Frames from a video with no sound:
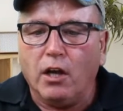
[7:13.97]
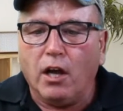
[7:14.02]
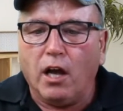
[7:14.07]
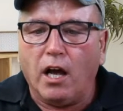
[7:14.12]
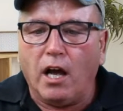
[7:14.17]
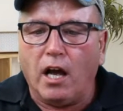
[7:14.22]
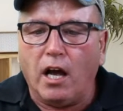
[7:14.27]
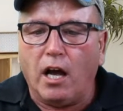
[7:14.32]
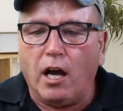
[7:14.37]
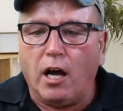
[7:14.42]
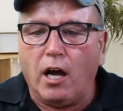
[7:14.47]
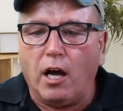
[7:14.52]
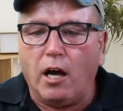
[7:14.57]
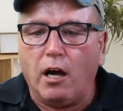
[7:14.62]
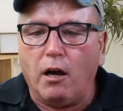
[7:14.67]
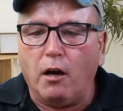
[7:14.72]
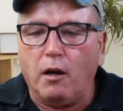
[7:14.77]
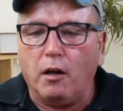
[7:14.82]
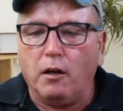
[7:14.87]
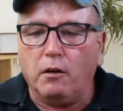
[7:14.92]

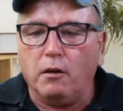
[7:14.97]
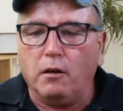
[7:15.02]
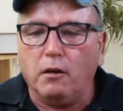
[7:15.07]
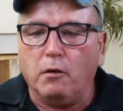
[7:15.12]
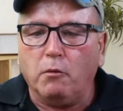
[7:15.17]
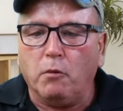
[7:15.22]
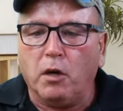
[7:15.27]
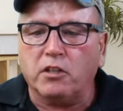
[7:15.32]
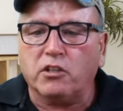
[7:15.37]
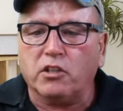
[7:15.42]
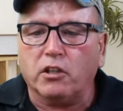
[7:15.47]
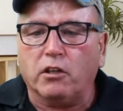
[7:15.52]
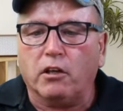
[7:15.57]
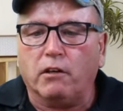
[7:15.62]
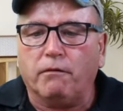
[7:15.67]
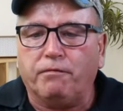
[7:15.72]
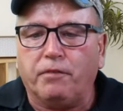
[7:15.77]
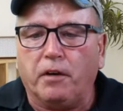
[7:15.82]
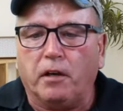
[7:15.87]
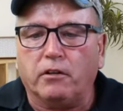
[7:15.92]
What's a
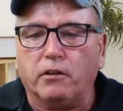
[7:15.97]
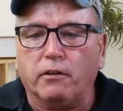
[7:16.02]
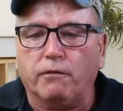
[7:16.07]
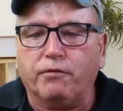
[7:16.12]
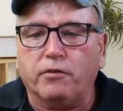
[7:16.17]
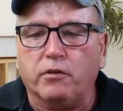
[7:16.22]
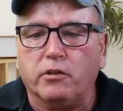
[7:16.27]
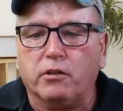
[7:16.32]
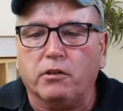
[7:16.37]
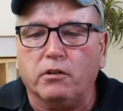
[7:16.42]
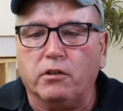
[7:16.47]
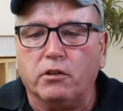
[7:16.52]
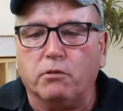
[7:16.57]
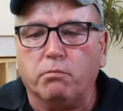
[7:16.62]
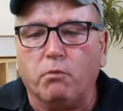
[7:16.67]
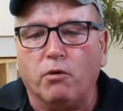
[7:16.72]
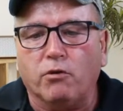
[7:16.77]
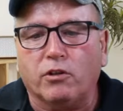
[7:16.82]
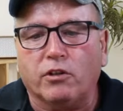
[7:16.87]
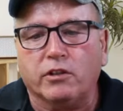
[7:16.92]
good filter for
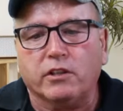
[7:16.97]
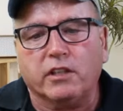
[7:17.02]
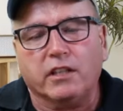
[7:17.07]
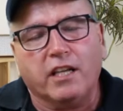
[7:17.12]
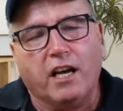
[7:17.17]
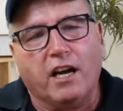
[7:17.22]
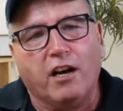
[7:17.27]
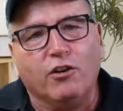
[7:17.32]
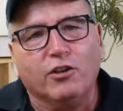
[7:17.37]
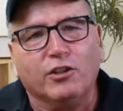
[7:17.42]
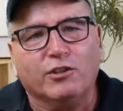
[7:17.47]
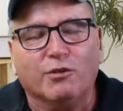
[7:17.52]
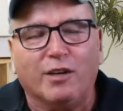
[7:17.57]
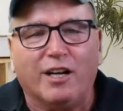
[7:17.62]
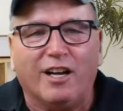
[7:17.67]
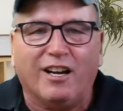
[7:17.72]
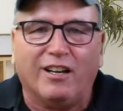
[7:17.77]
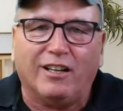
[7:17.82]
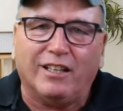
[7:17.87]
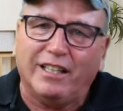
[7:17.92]
smokers in the house?
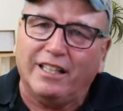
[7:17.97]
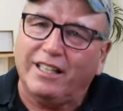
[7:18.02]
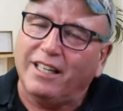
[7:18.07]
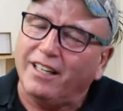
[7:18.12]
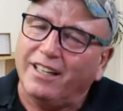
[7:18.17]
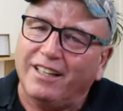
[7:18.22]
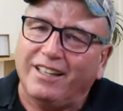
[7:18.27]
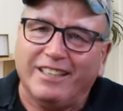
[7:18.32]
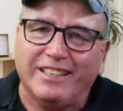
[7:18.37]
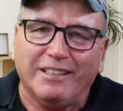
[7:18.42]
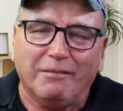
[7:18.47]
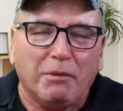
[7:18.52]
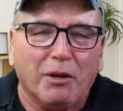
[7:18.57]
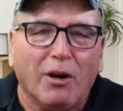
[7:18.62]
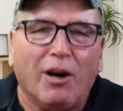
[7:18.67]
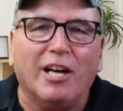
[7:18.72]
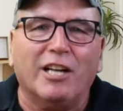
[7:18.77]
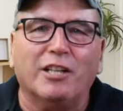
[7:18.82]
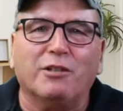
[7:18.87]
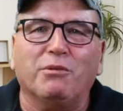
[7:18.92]
Well, to be
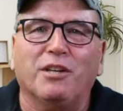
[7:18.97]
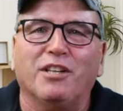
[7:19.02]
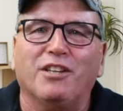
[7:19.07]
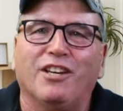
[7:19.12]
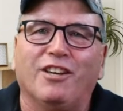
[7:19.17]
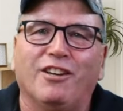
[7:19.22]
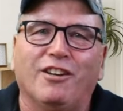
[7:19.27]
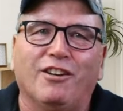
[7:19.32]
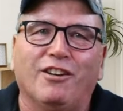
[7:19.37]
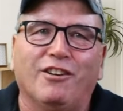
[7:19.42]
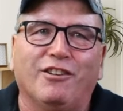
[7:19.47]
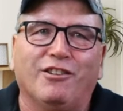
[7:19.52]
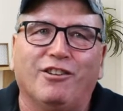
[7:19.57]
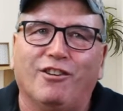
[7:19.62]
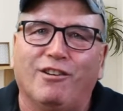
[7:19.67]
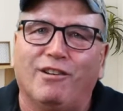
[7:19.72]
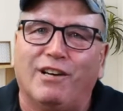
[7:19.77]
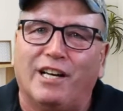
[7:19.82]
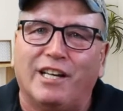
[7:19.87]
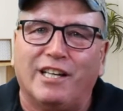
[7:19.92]
honest with you, there
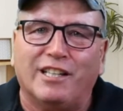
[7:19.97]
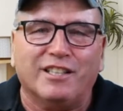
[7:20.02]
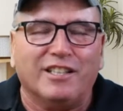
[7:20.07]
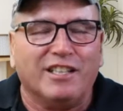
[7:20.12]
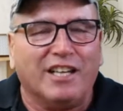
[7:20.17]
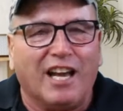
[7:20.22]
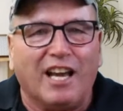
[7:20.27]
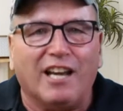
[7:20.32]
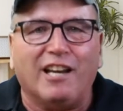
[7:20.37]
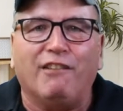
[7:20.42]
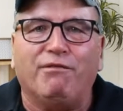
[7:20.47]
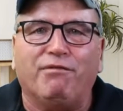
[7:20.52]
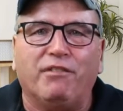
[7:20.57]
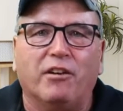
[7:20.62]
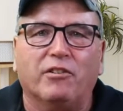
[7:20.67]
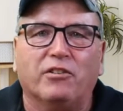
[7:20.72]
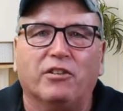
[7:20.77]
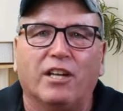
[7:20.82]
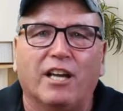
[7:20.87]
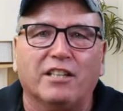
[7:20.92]
really isn't any
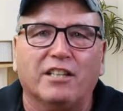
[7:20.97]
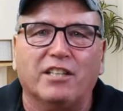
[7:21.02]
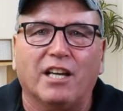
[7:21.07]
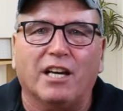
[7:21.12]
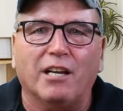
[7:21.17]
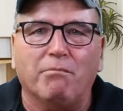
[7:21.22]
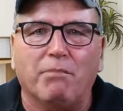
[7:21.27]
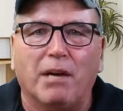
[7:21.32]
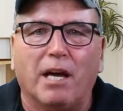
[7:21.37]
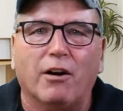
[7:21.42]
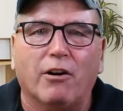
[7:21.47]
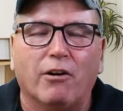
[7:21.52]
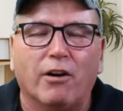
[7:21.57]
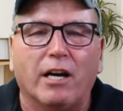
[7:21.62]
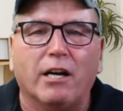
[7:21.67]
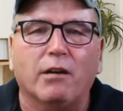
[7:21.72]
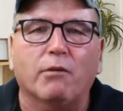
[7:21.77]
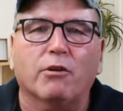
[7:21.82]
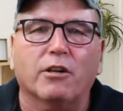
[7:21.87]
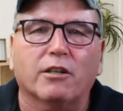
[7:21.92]
filter that's any better or
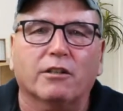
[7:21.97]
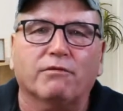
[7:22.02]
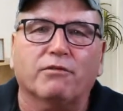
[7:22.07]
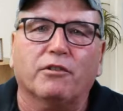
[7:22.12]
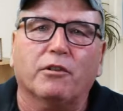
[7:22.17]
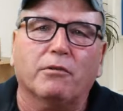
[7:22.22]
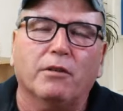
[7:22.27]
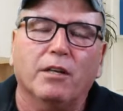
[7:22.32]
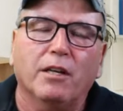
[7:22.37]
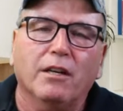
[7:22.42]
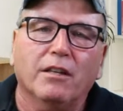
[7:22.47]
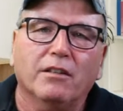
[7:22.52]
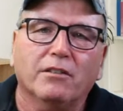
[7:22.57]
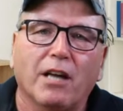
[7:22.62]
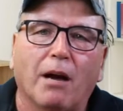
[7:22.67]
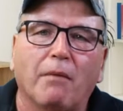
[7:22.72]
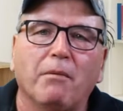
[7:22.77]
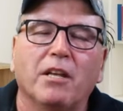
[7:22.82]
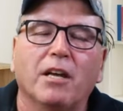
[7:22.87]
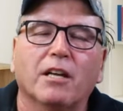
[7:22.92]
any worse for
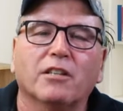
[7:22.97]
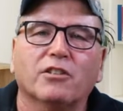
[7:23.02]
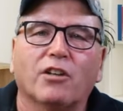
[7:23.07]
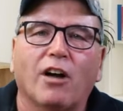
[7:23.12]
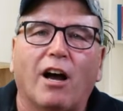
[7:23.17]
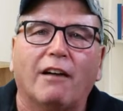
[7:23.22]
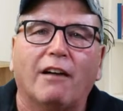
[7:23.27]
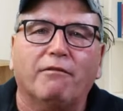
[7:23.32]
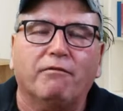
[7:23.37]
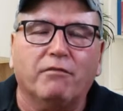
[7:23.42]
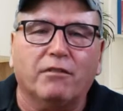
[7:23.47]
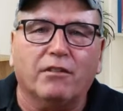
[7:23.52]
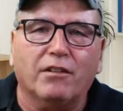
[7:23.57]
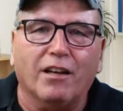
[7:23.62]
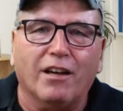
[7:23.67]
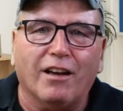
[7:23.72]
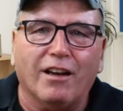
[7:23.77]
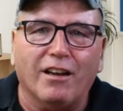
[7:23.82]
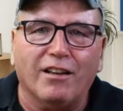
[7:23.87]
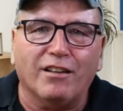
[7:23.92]
somebody that's got
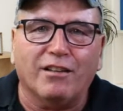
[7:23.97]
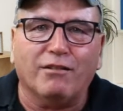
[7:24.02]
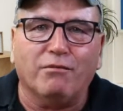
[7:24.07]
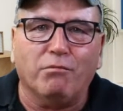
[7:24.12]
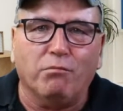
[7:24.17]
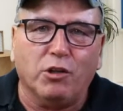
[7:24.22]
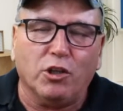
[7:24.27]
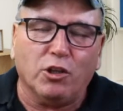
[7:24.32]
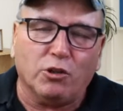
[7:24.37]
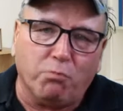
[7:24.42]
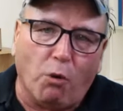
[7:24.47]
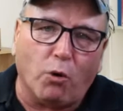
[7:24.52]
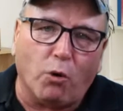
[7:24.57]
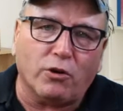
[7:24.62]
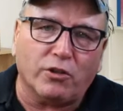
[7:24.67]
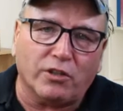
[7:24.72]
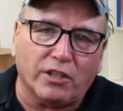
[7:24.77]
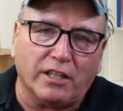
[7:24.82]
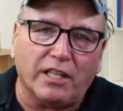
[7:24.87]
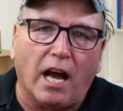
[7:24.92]

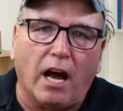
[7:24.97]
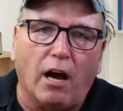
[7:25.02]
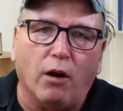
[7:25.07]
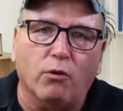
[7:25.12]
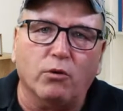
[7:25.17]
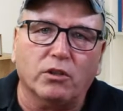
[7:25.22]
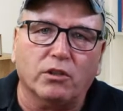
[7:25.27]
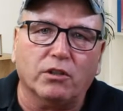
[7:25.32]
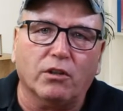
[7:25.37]
smokers in the house.